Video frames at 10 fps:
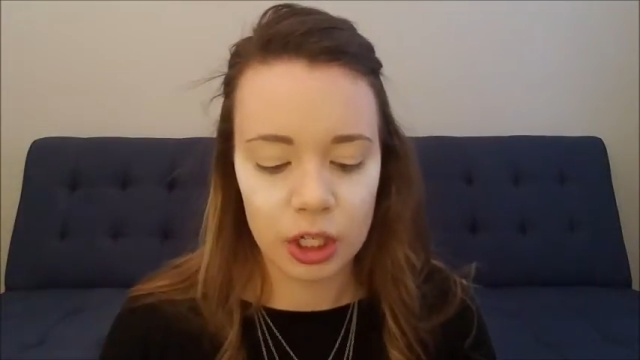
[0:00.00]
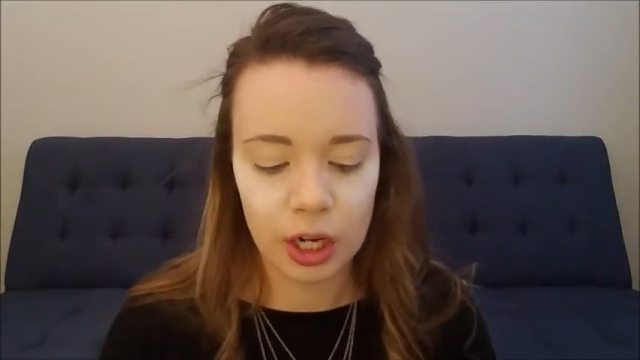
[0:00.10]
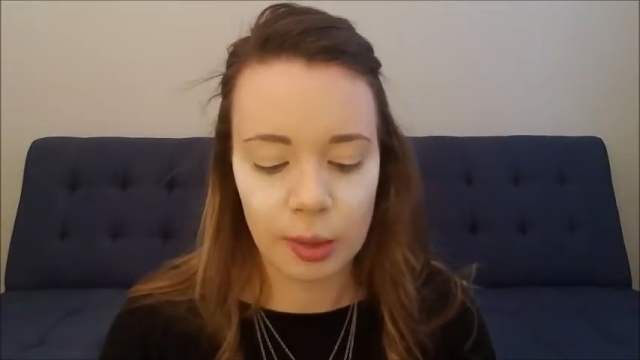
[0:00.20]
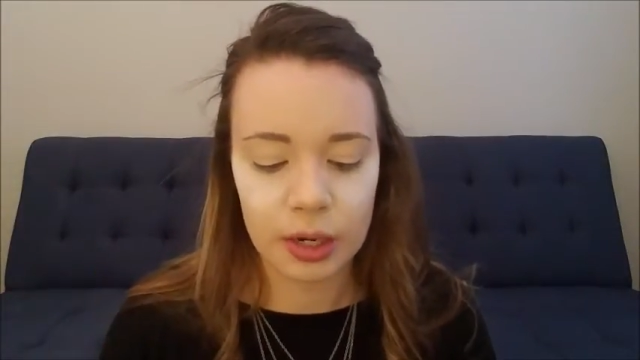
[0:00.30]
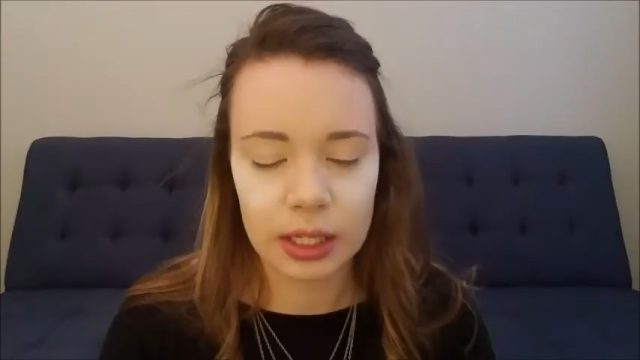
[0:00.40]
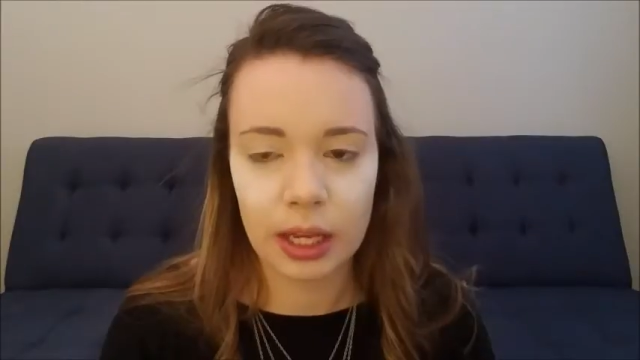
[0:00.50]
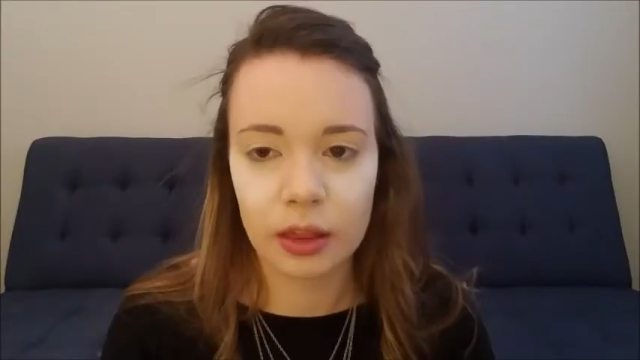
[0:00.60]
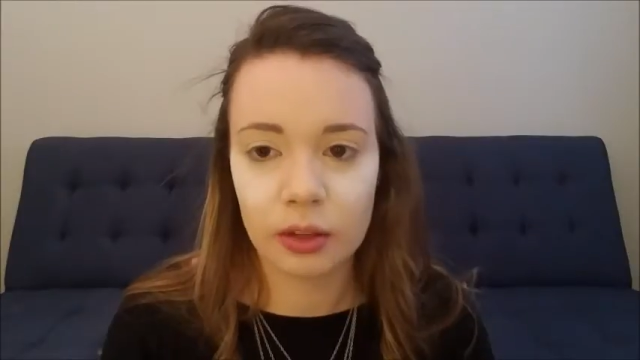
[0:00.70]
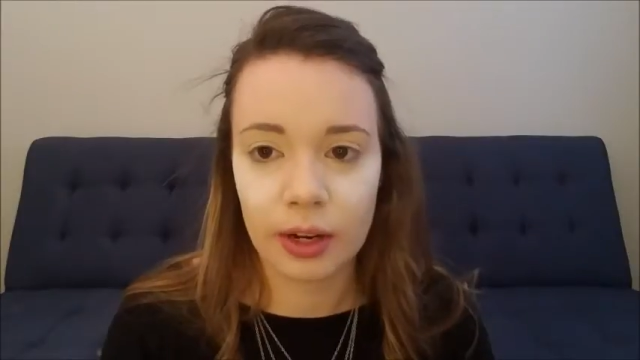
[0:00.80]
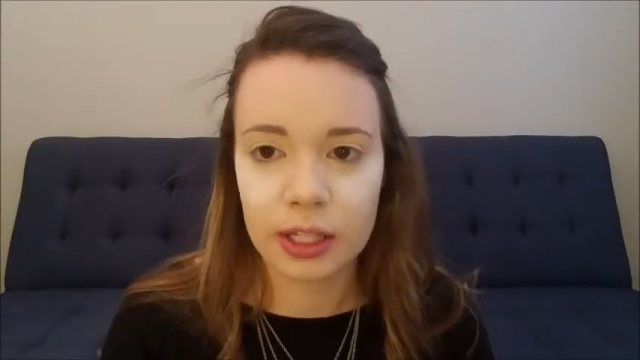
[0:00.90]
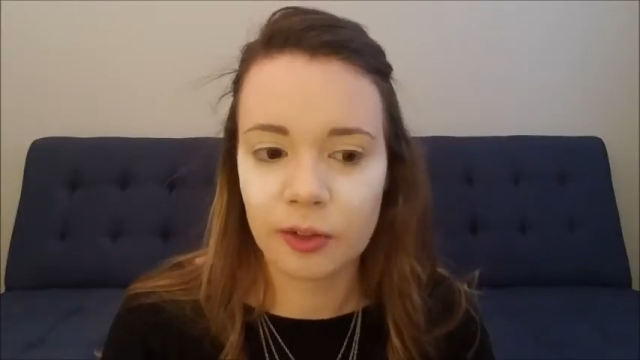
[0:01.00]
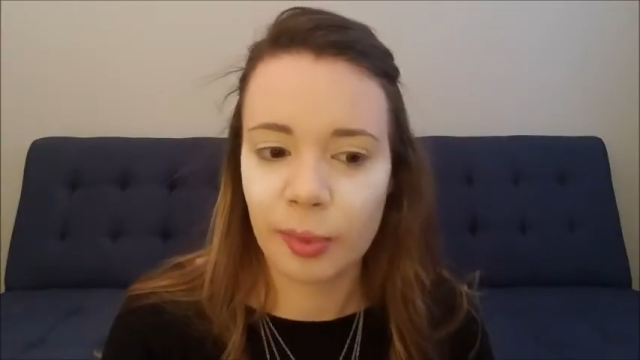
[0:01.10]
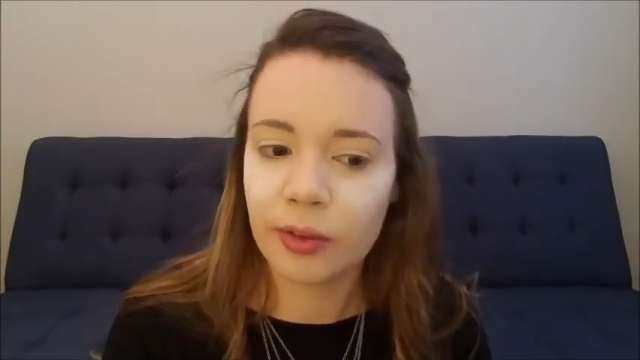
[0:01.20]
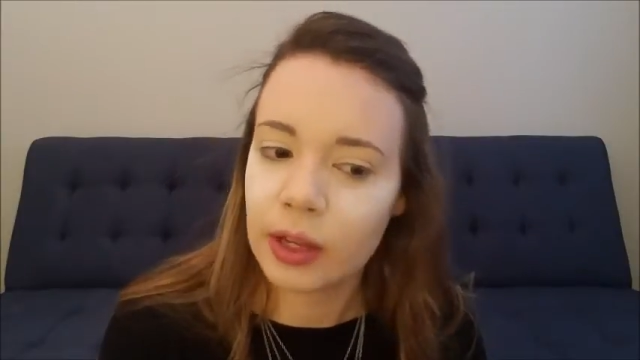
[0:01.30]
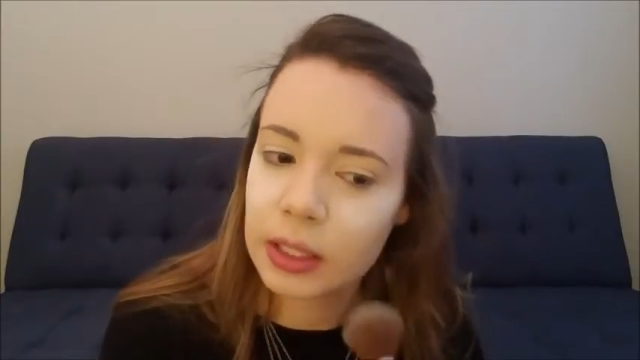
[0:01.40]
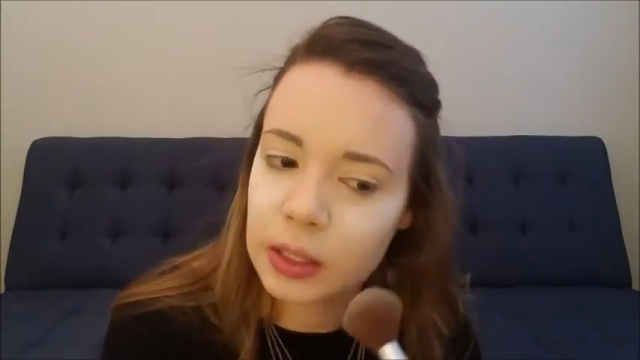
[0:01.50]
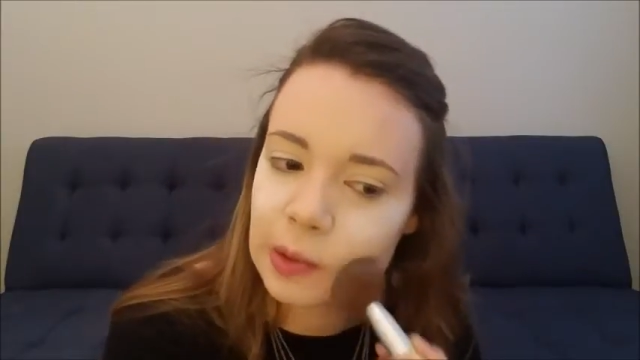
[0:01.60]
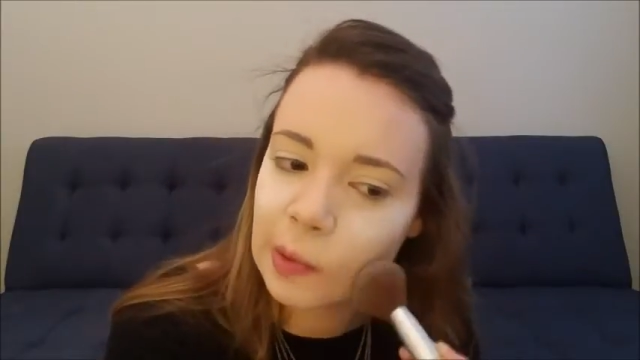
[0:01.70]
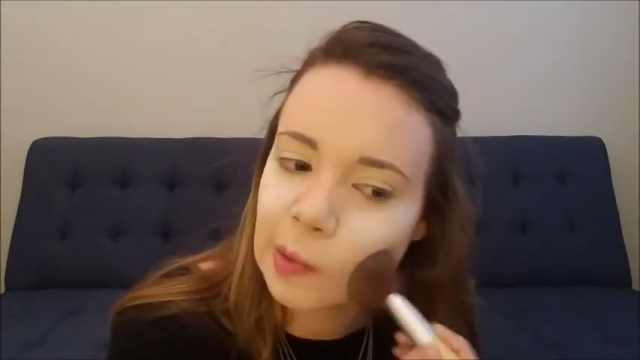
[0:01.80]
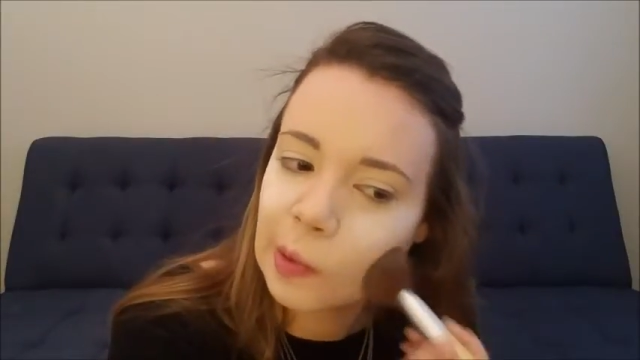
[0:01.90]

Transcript: and I'm gonna set the rest of my face.